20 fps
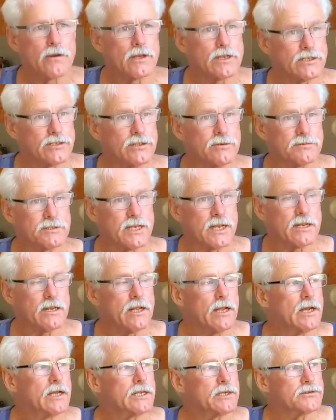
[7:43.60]
You see what I'm saying?
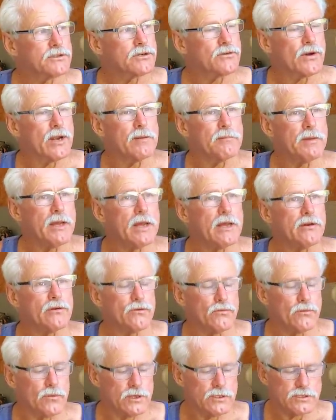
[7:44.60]
There was a great man
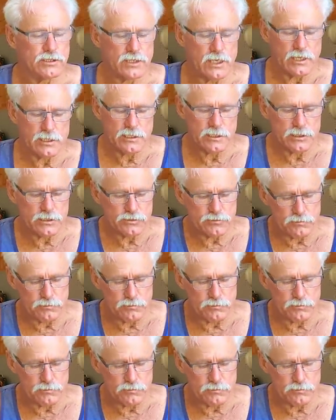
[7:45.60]
who once said it is